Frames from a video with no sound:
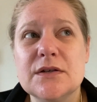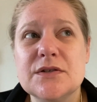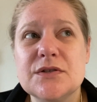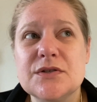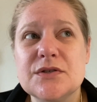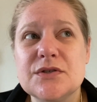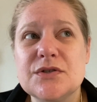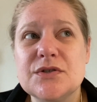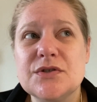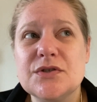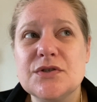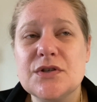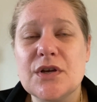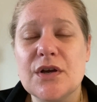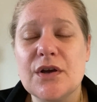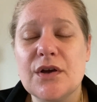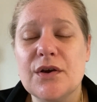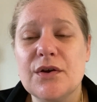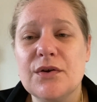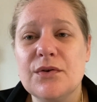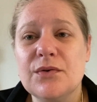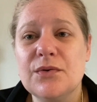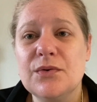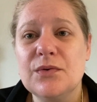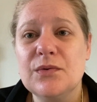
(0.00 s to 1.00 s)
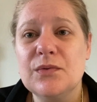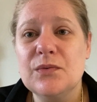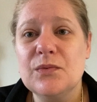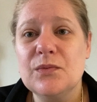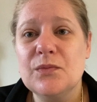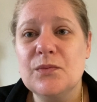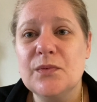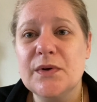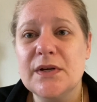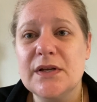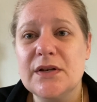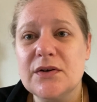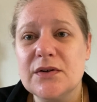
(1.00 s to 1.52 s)
So
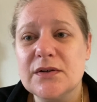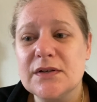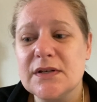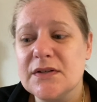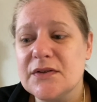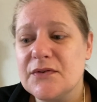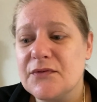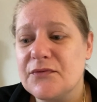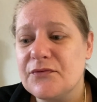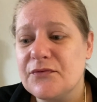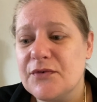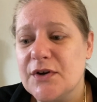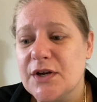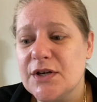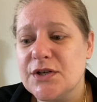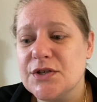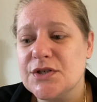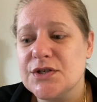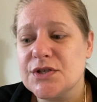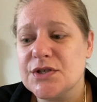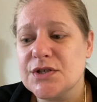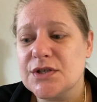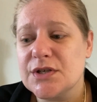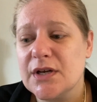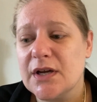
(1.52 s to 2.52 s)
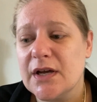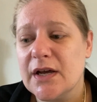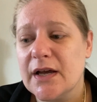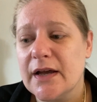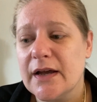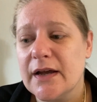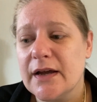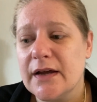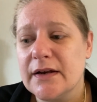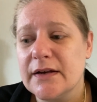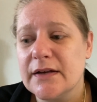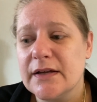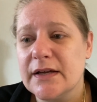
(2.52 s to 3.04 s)
we looked at the fridge
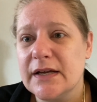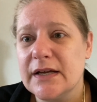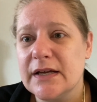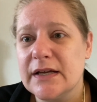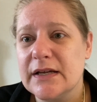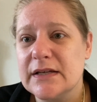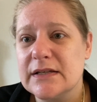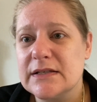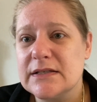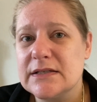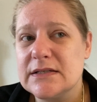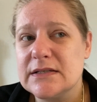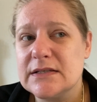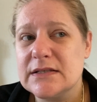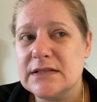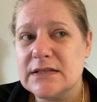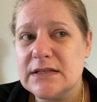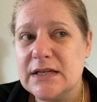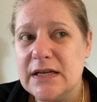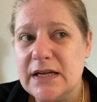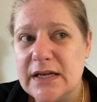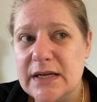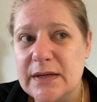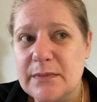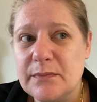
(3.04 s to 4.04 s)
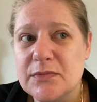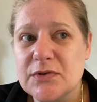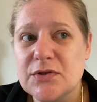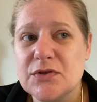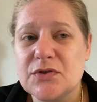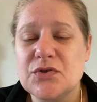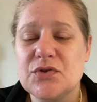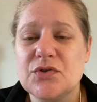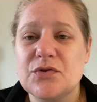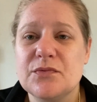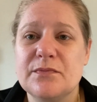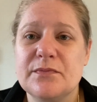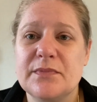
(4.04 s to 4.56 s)
and it seemed
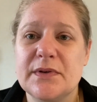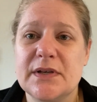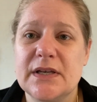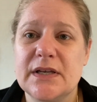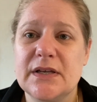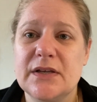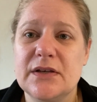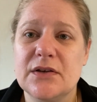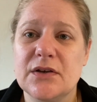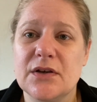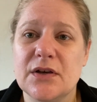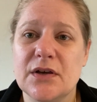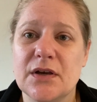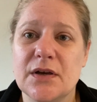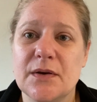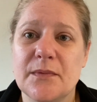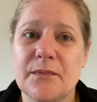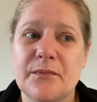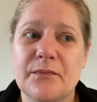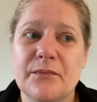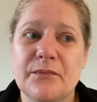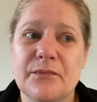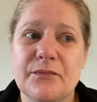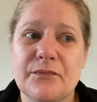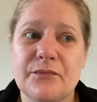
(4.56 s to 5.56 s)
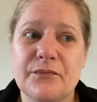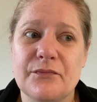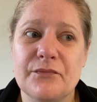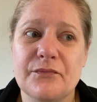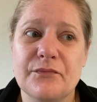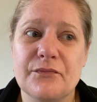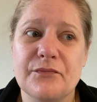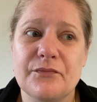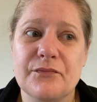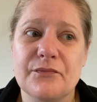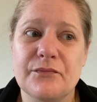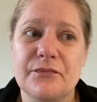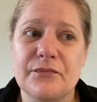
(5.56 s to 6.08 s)
to be...
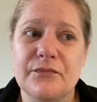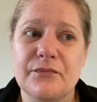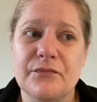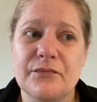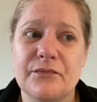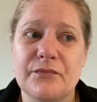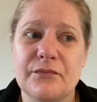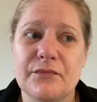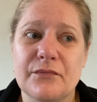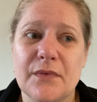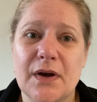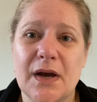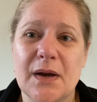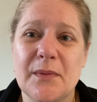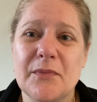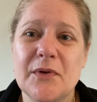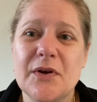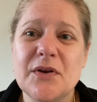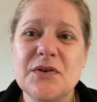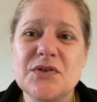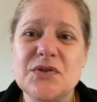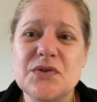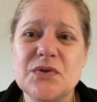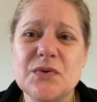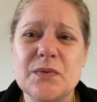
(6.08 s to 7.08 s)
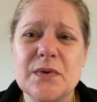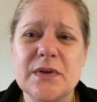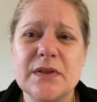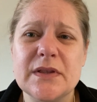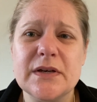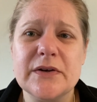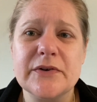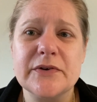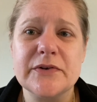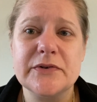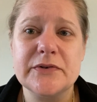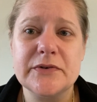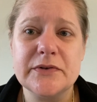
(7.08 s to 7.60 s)
I'm not sure what
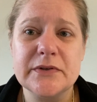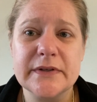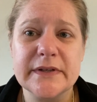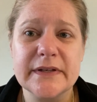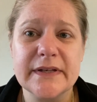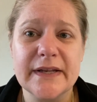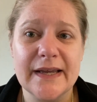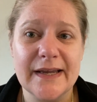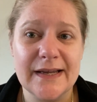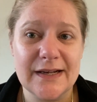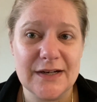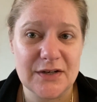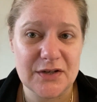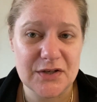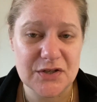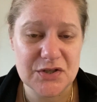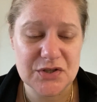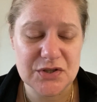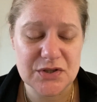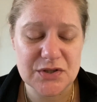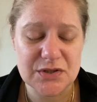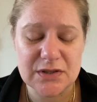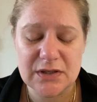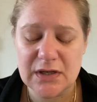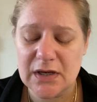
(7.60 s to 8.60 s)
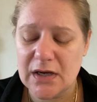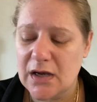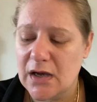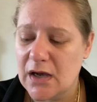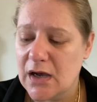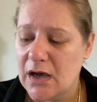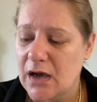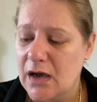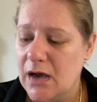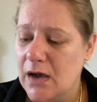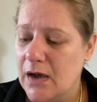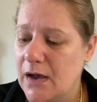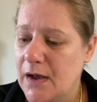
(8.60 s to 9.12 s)
they're called in English,
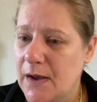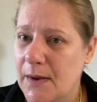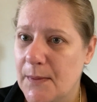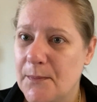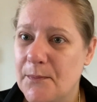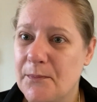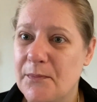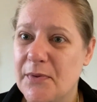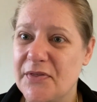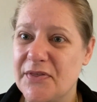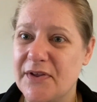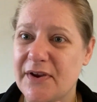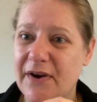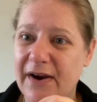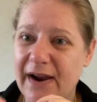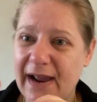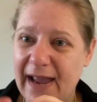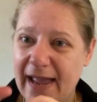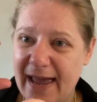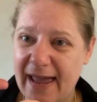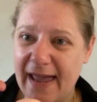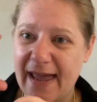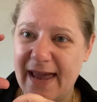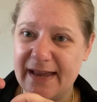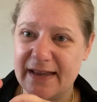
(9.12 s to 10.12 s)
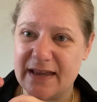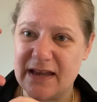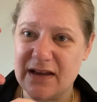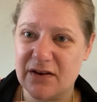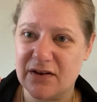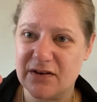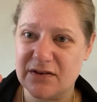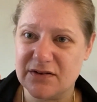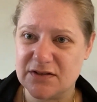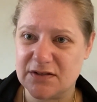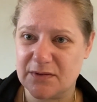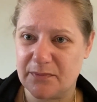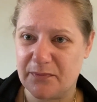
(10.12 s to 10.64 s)
but they are hanging
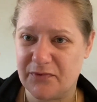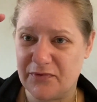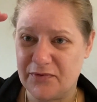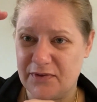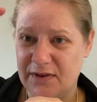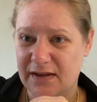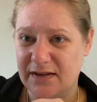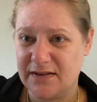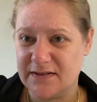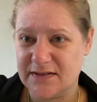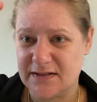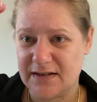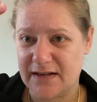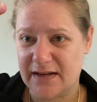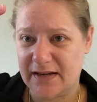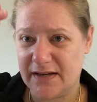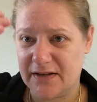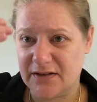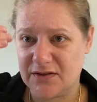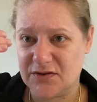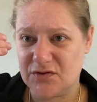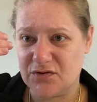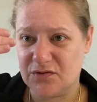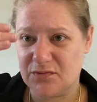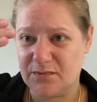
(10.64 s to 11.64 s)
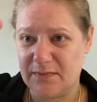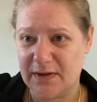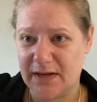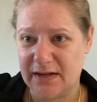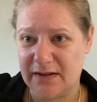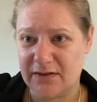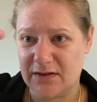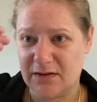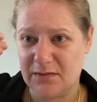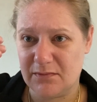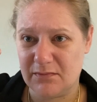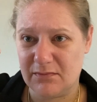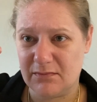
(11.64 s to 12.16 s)
on some things like to
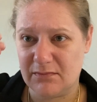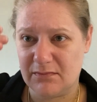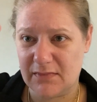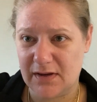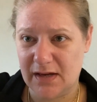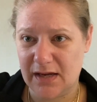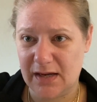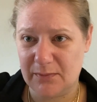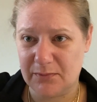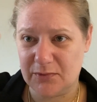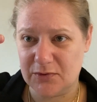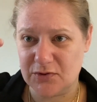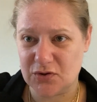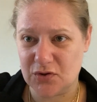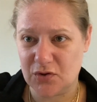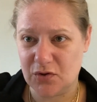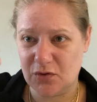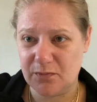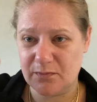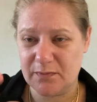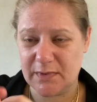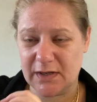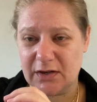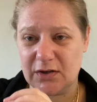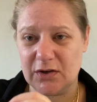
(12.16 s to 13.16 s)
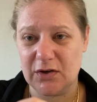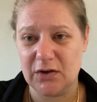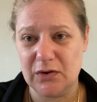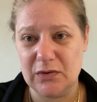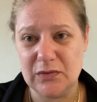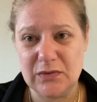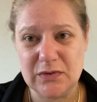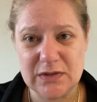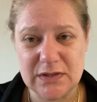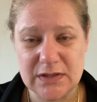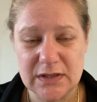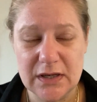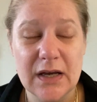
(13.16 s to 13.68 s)
make them able to open and
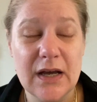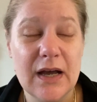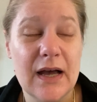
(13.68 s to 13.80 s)
close.